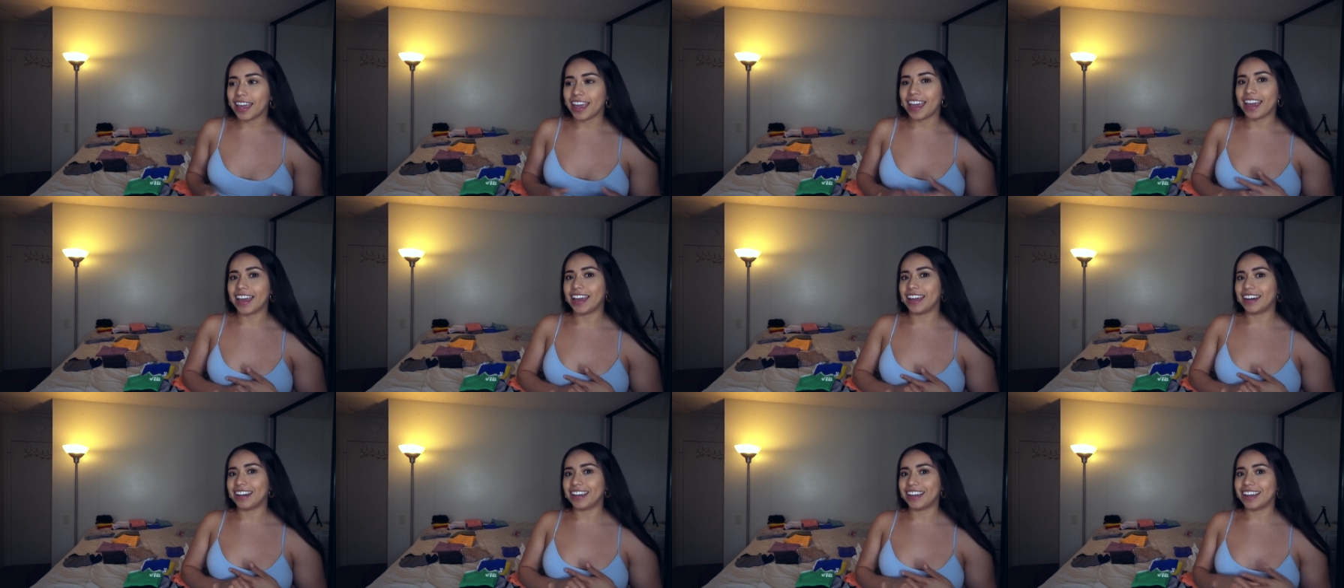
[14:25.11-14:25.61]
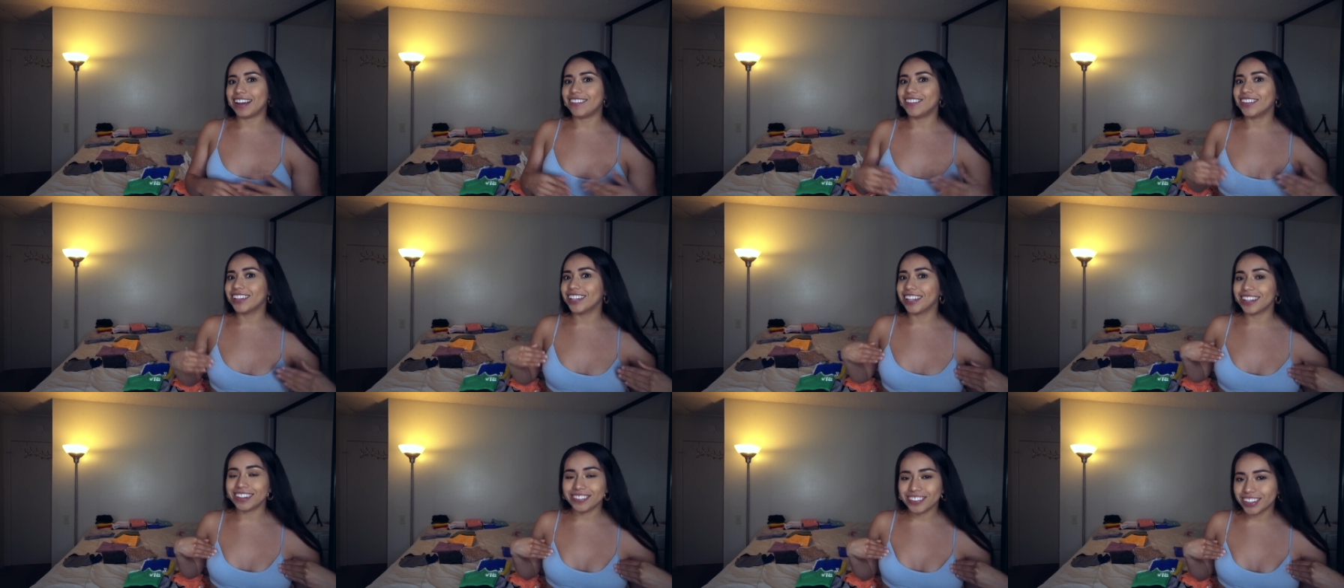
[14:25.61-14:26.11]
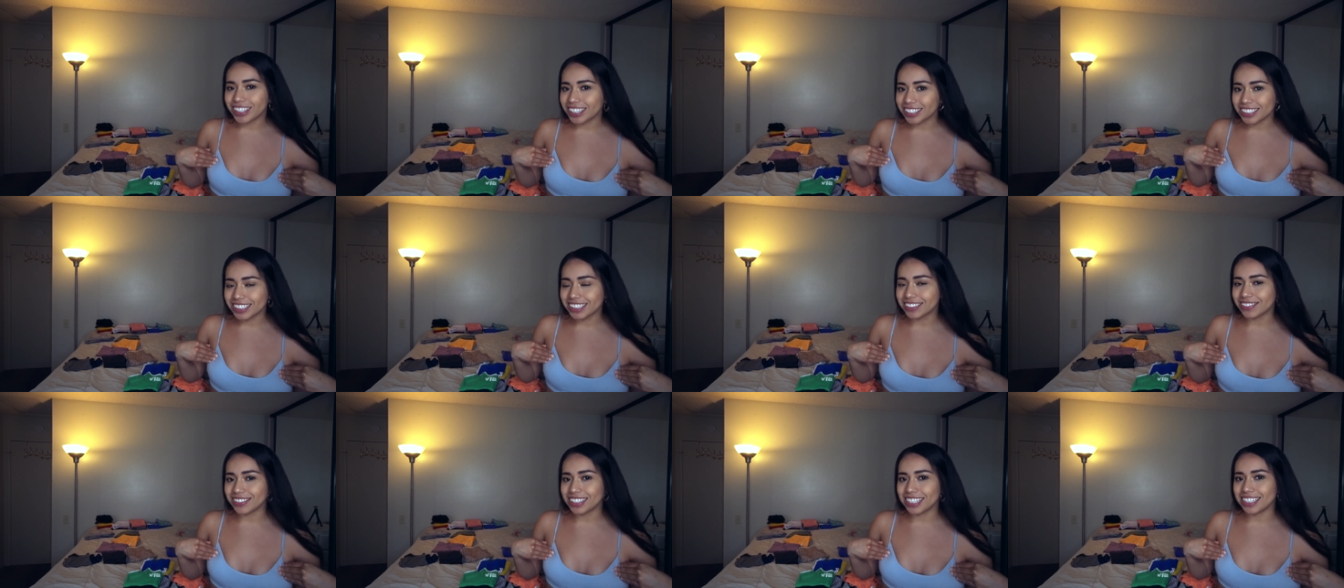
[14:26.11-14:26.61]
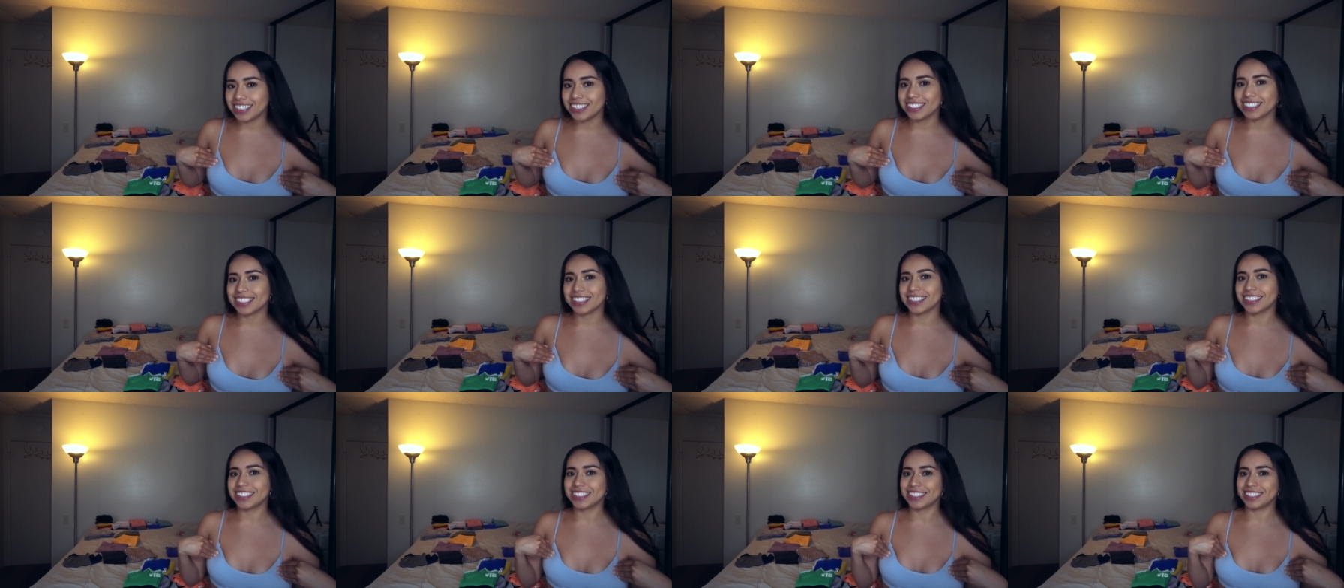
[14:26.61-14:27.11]
And I have a lot of colors of
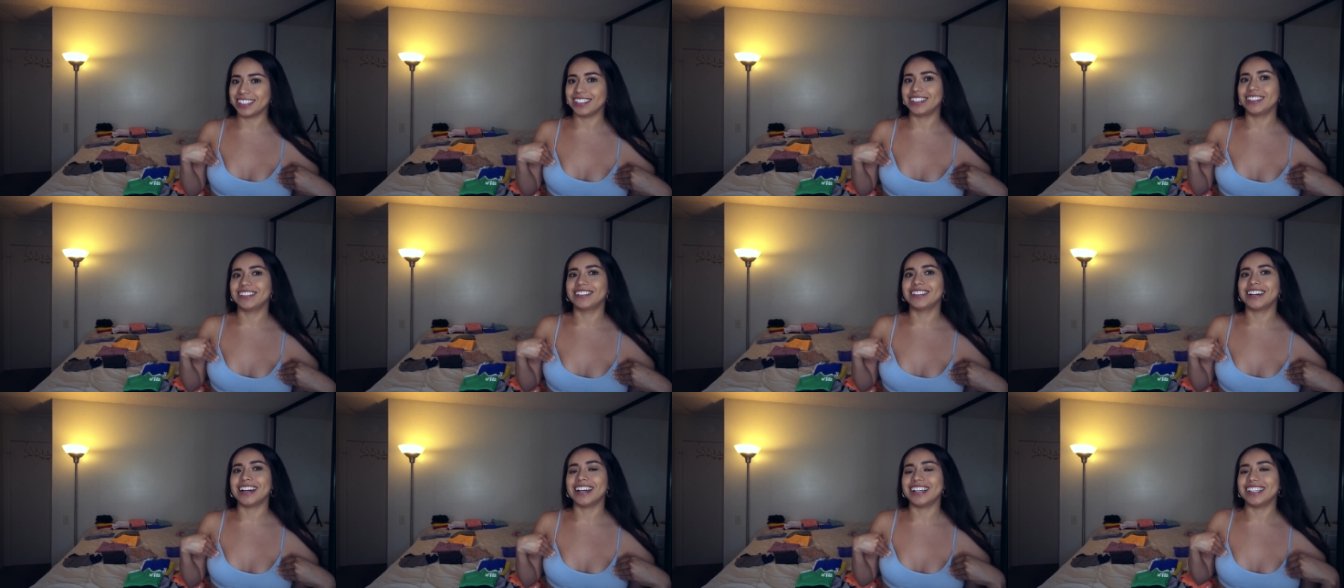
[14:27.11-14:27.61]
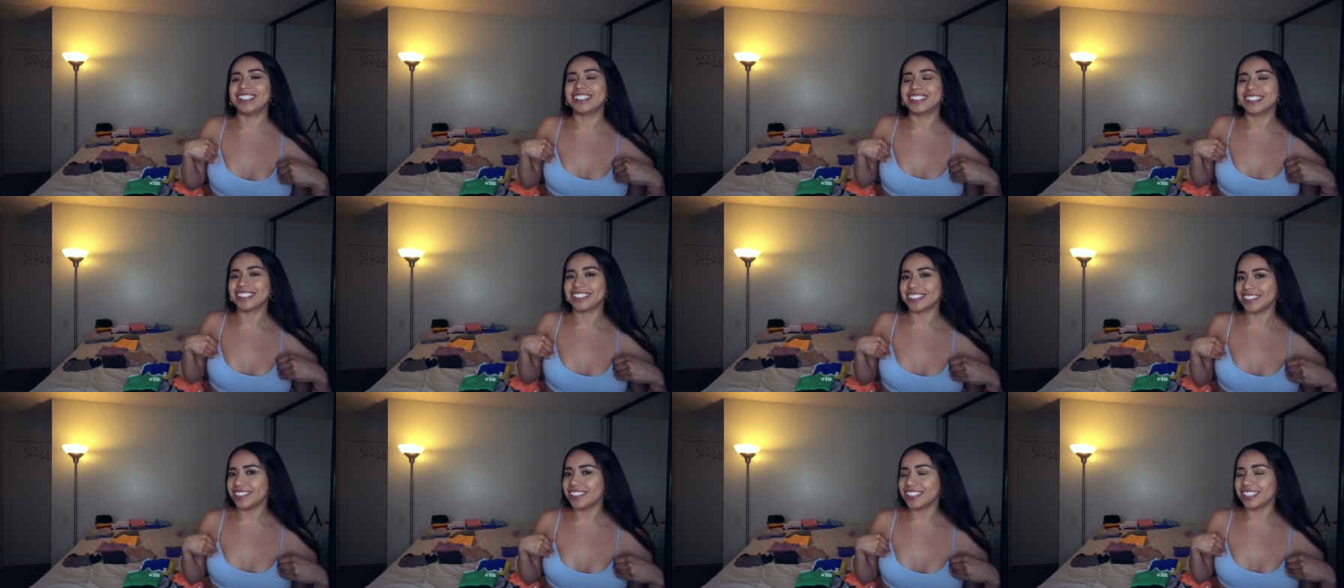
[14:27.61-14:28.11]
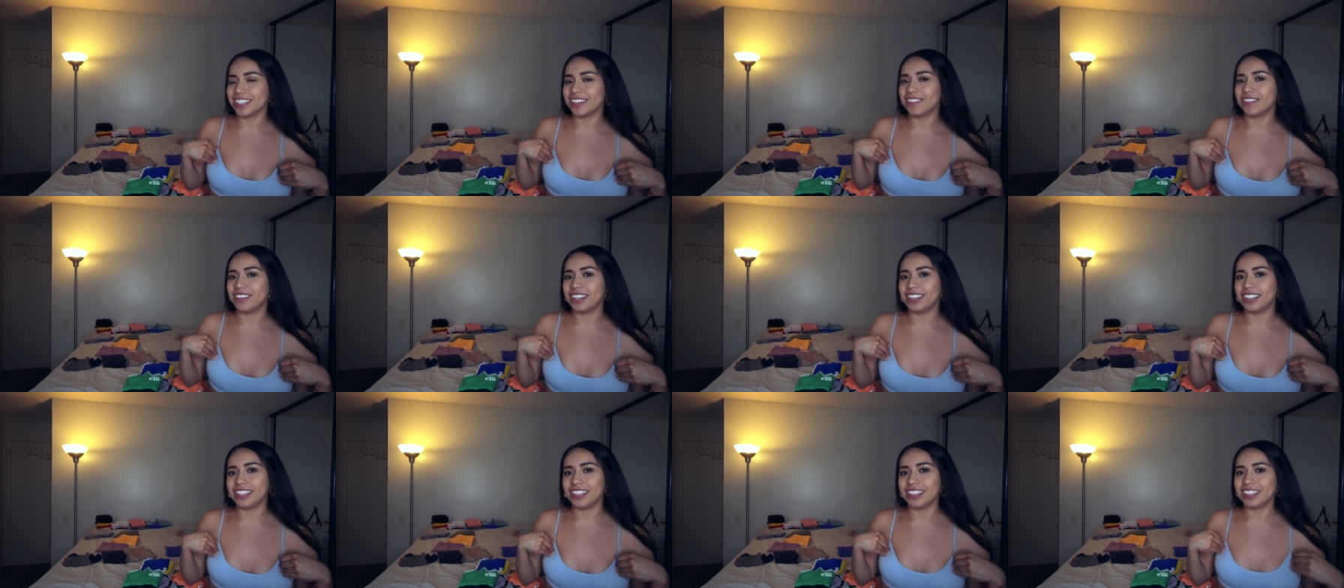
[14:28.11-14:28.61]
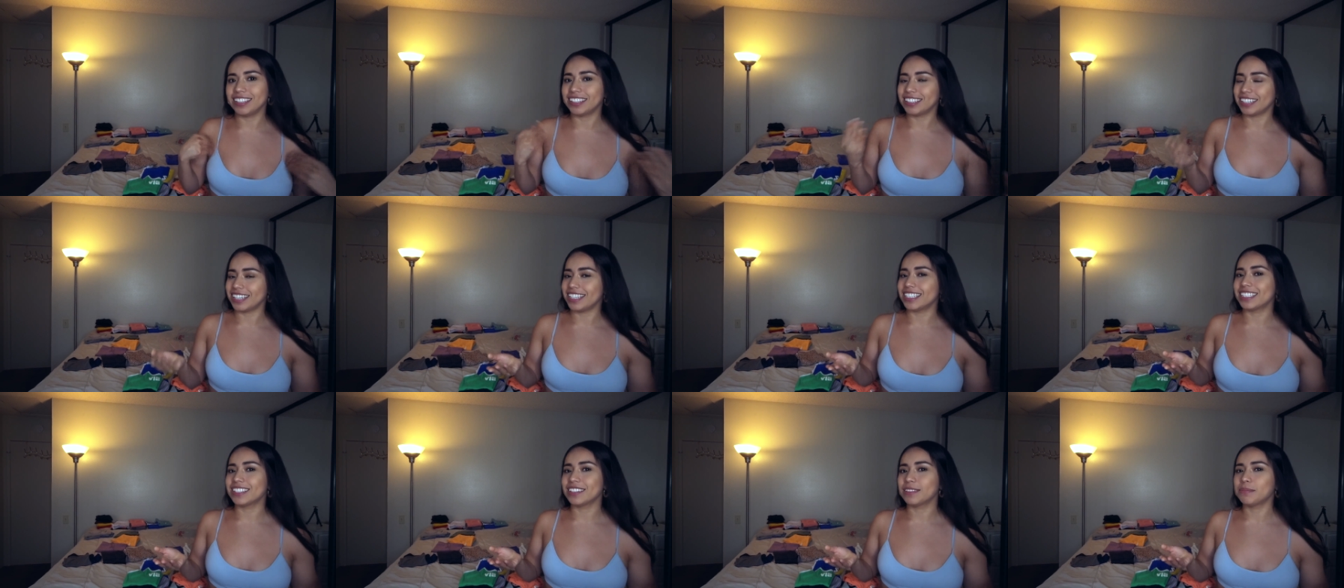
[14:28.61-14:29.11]
these, so I just use them and they look
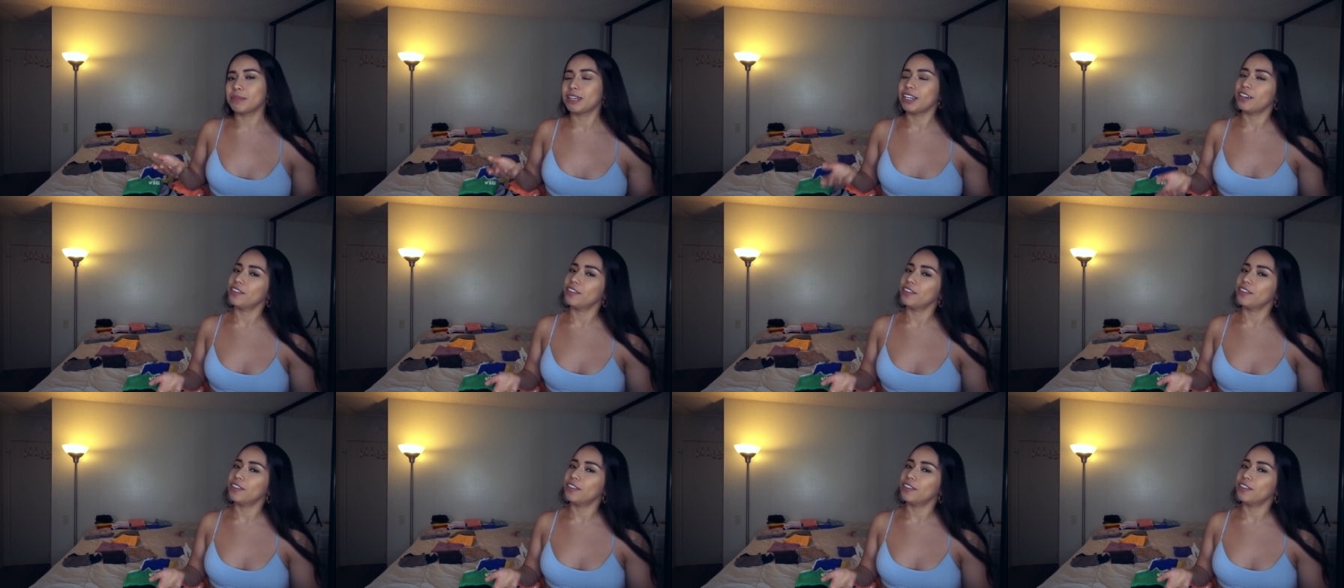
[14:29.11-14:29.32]
nice with my